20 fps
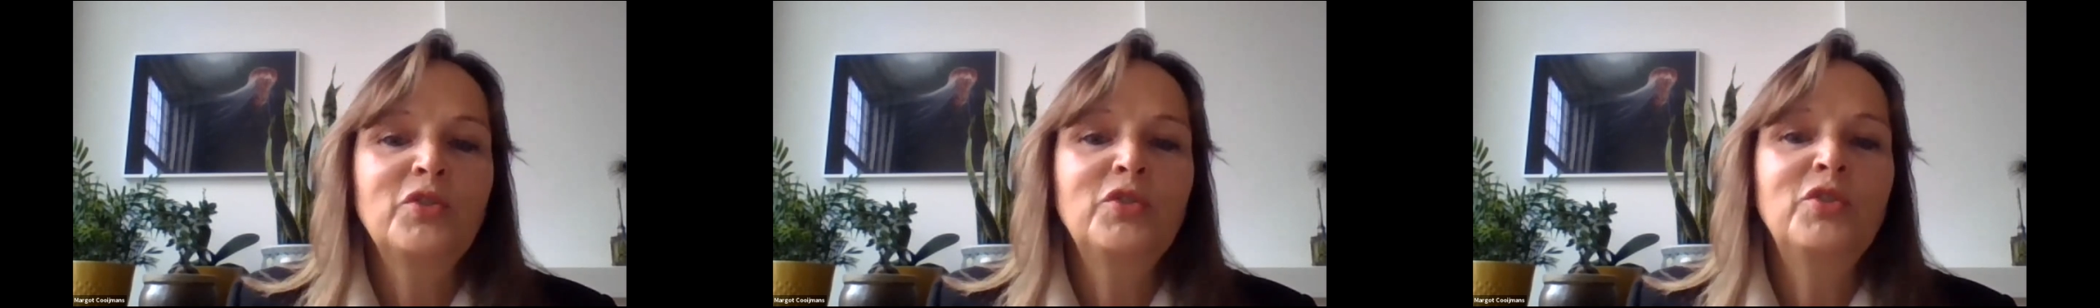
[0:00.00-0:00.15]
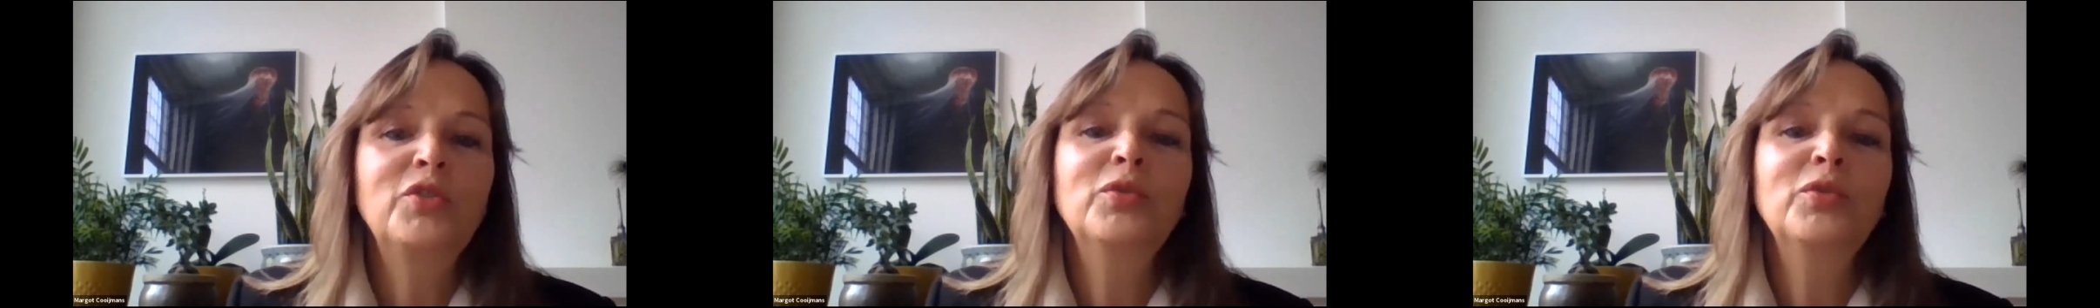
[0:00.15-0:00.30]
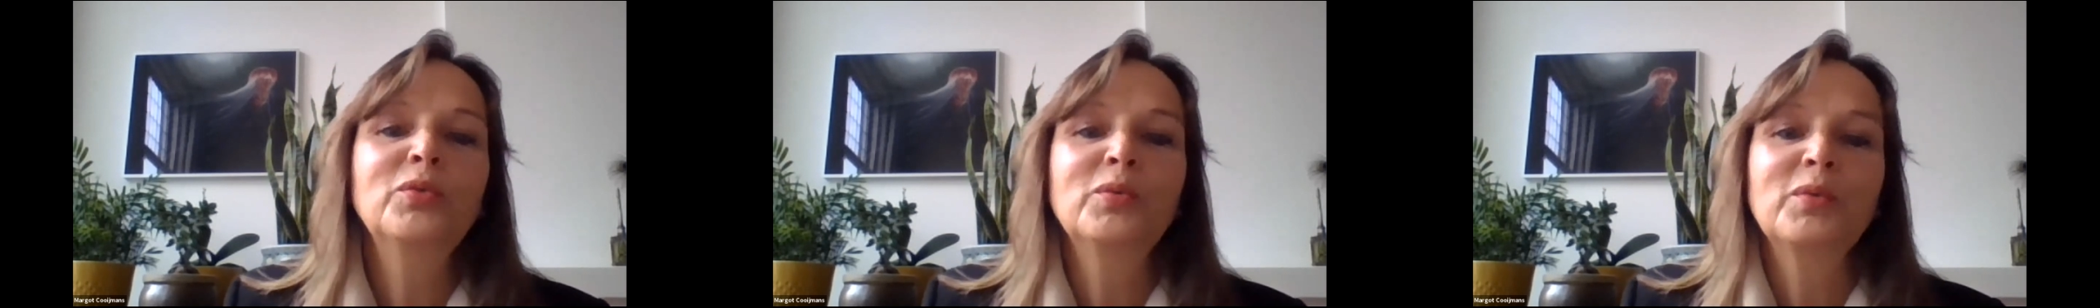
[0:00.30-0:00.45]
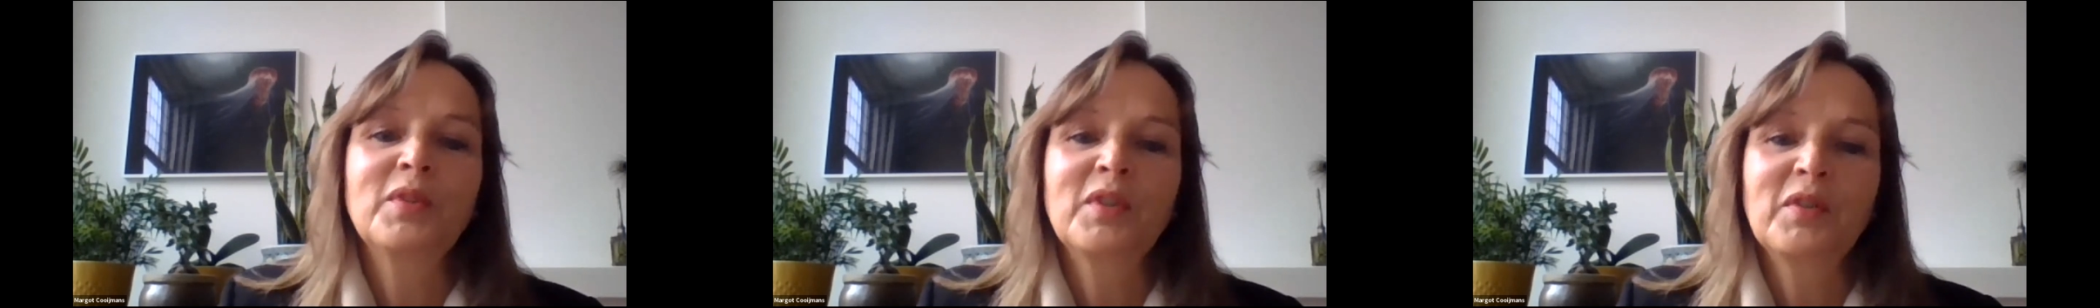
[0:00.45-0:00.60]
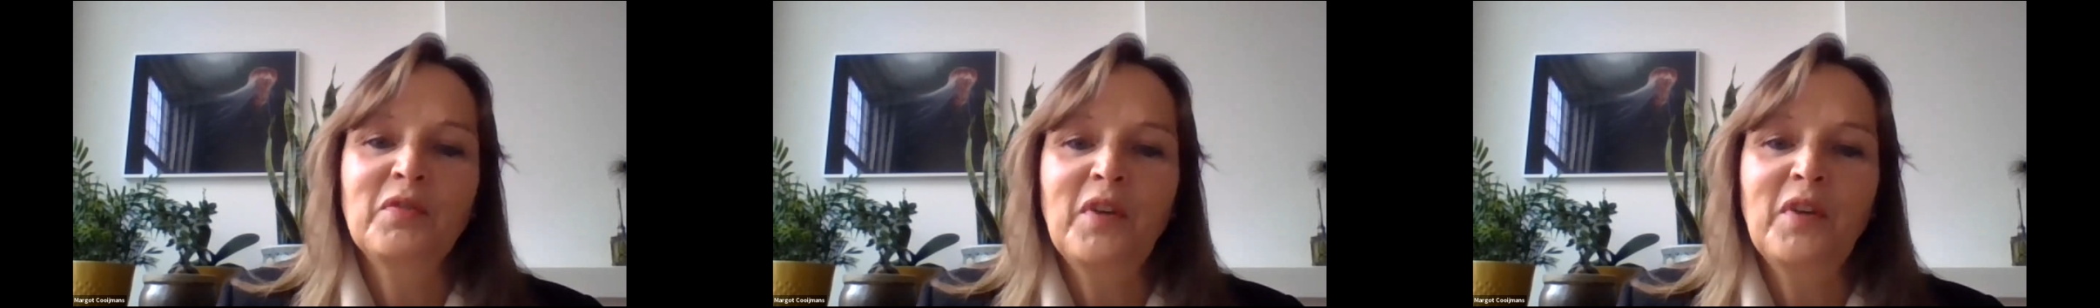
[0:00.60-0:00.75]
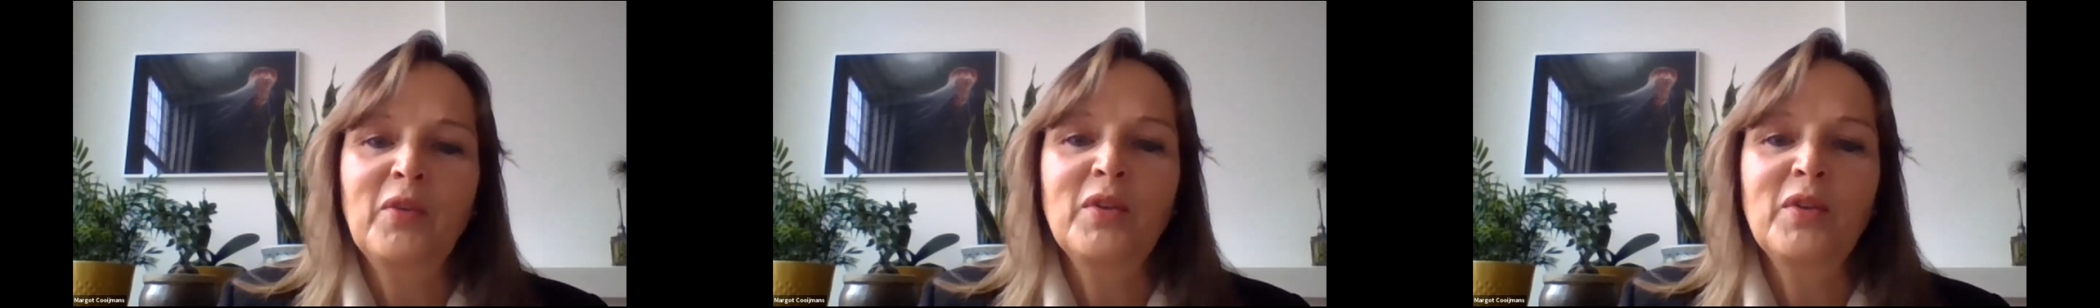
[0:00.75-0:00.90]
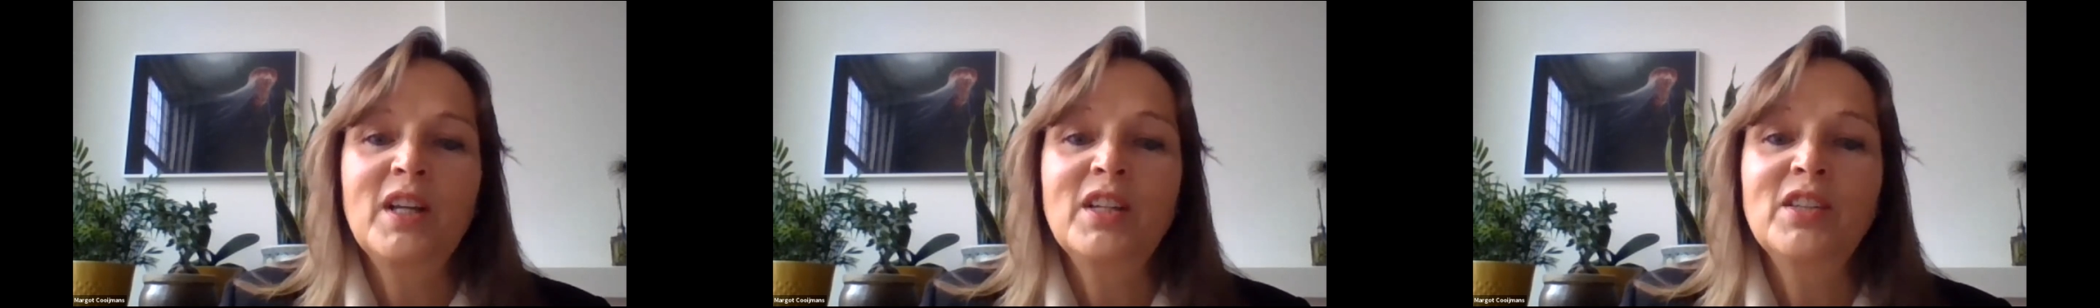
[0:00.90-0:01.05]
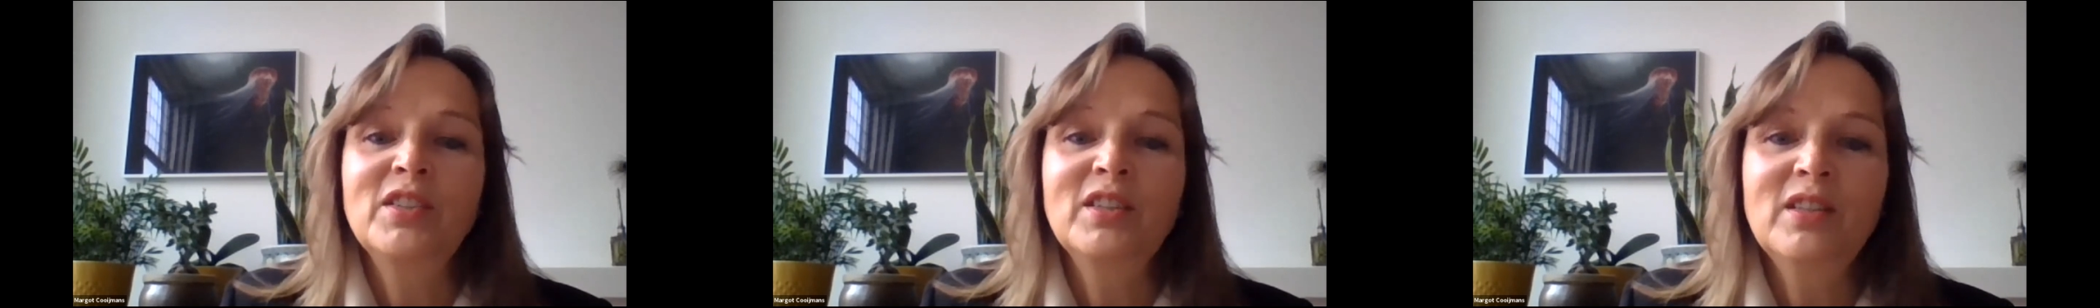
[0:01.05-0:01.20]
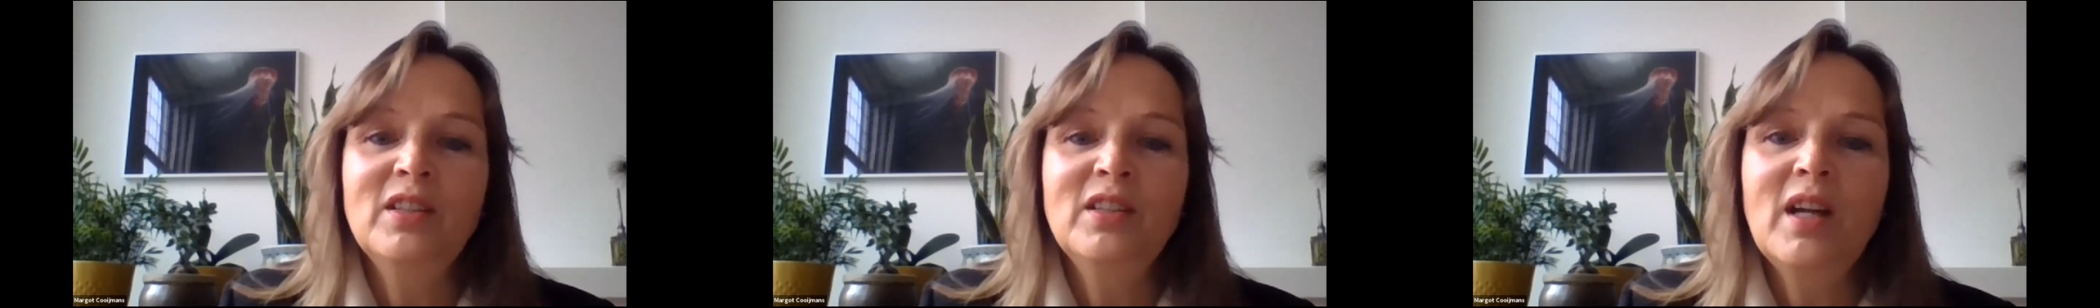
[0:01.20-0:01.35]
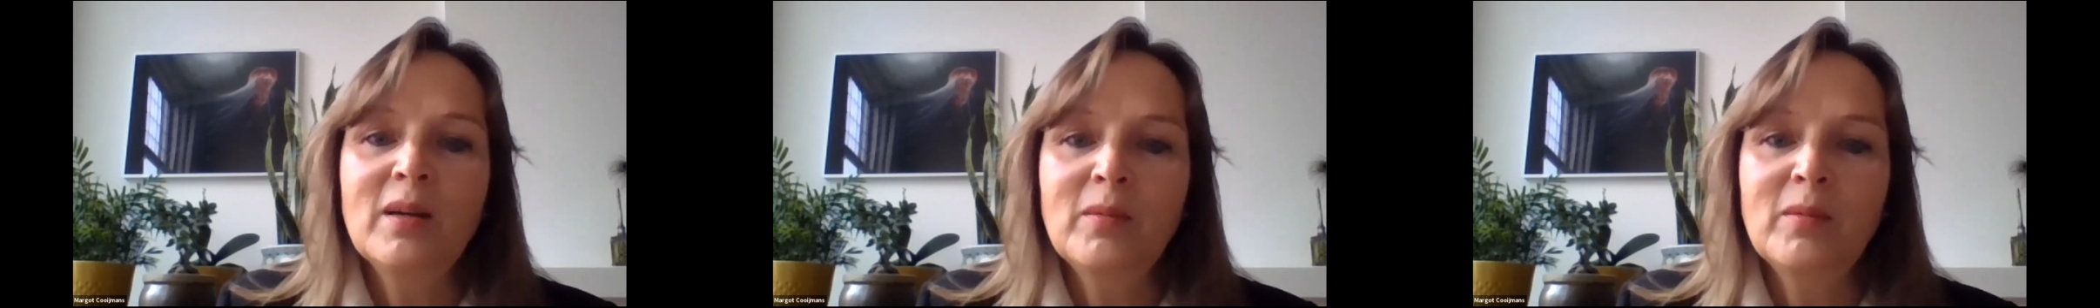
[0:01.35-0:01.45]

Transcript: to the foundation.